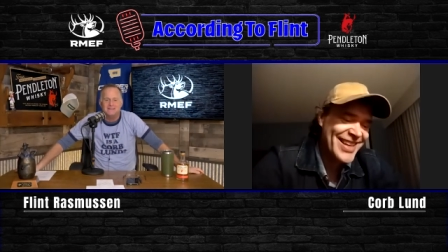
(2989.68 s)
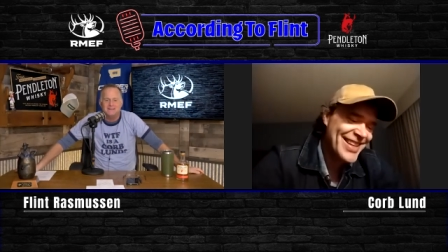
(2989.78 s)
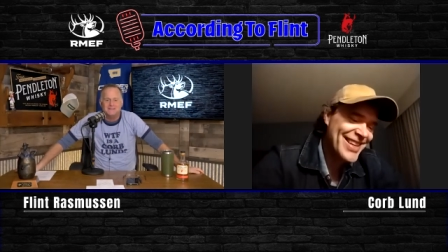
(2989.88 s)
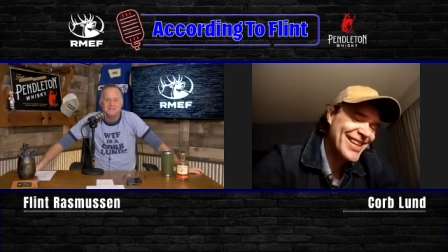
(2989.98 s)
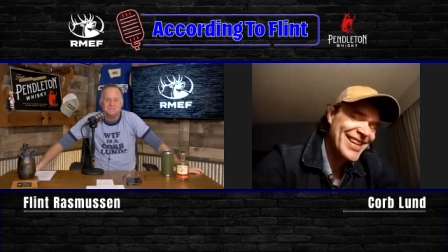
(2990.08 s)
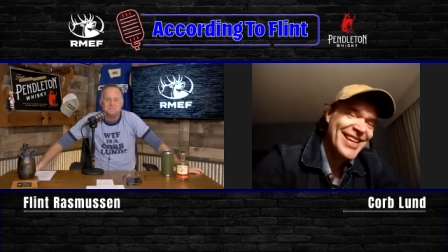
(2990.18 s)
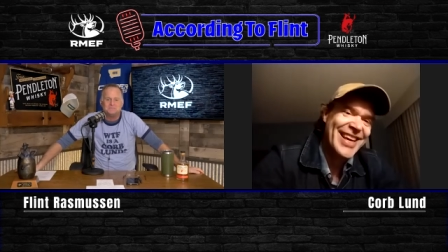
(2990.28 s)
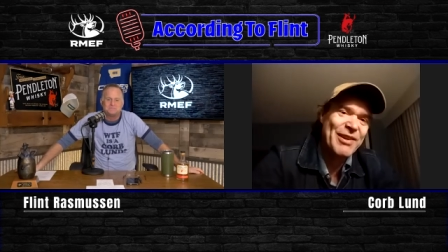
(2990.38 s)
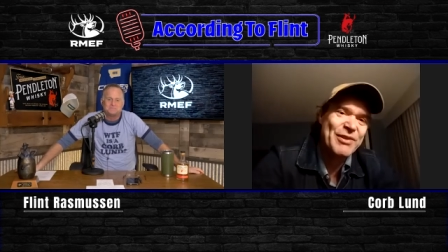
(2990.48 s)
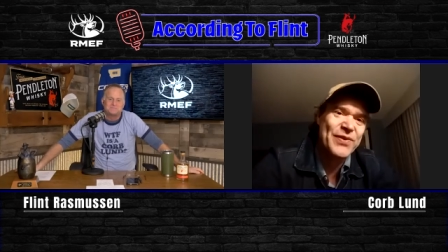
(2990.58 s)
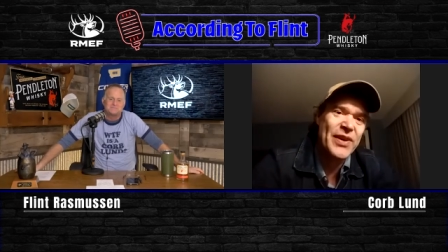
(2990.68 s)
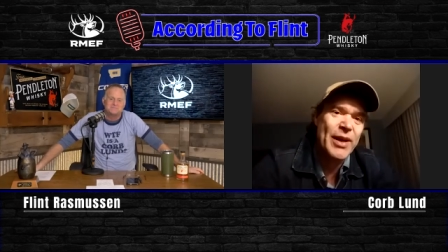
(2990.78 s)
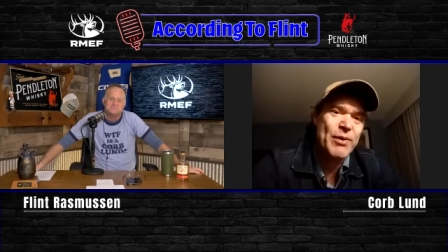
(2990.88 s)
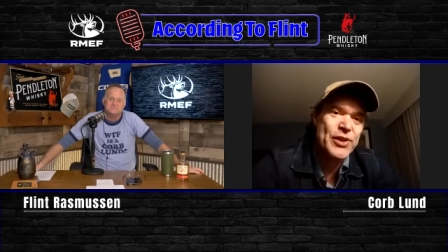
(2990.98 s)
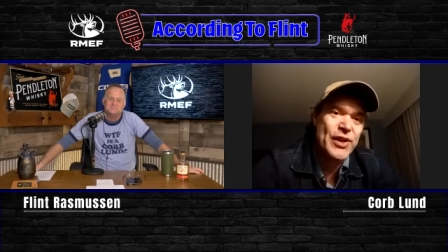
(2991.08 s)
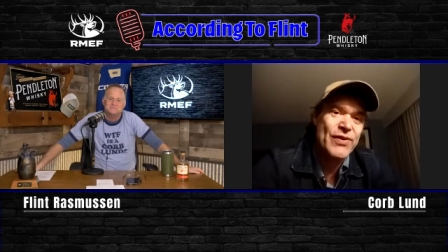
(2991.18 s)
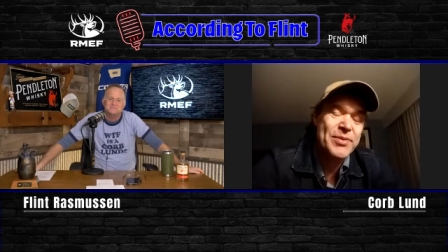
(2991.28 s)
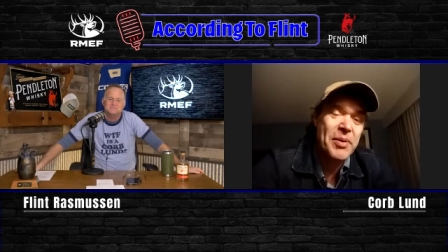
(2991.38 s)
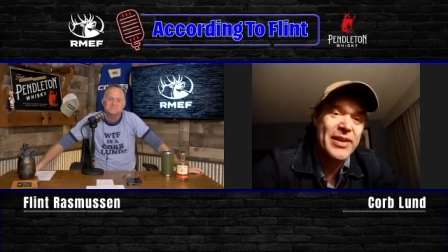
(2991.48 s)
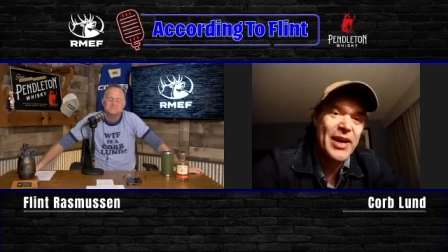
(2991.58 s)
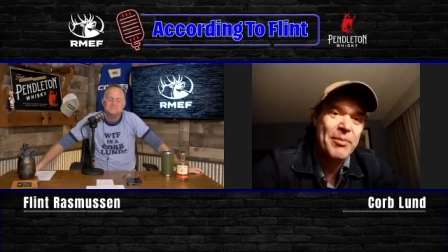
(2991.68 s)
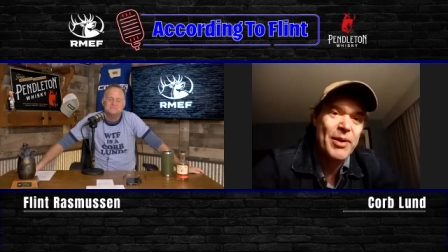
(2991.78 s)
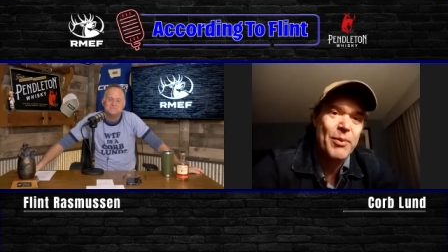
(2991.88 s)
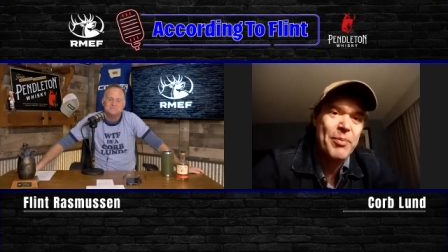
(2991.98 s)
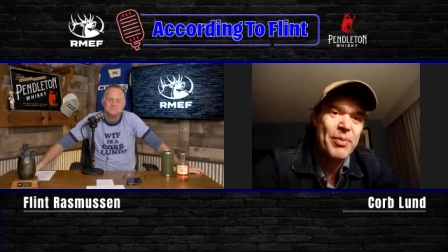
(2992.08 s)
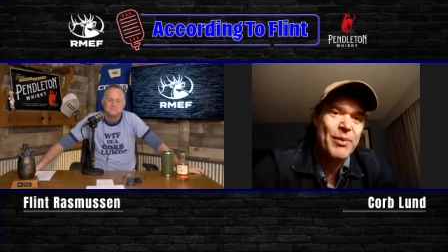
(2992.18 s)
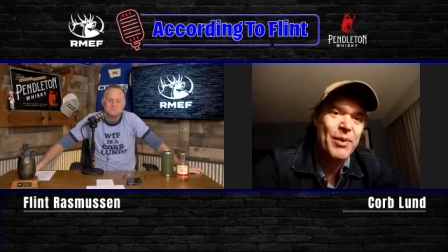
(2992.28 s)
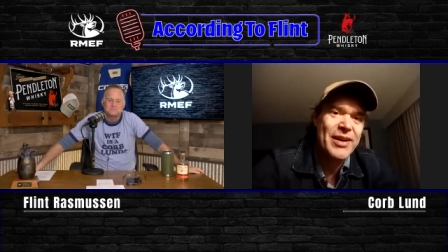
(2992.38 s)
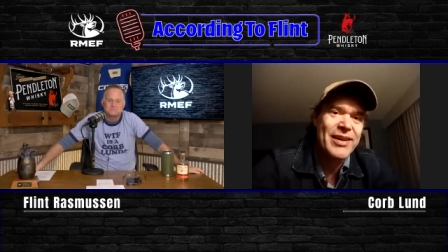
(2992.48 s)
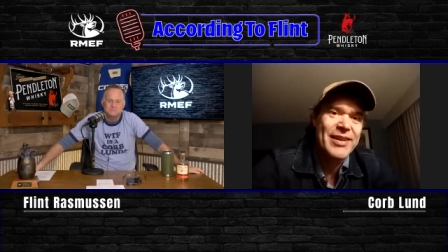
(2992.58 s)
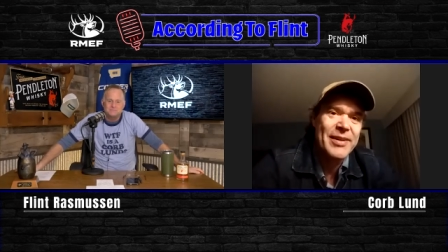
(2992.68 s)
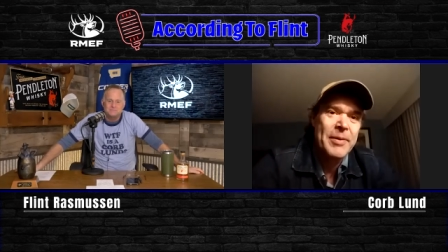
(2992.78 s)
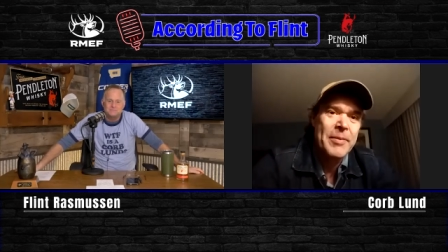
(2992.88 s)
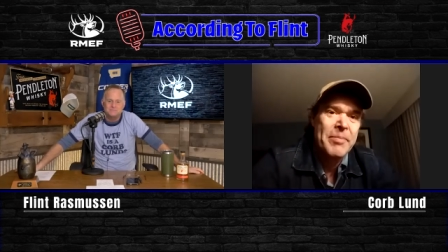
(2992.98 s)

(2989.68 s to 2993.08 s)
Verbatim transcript: Yeah, yeah, that was fun. I was nervous about that, but it went pretty well.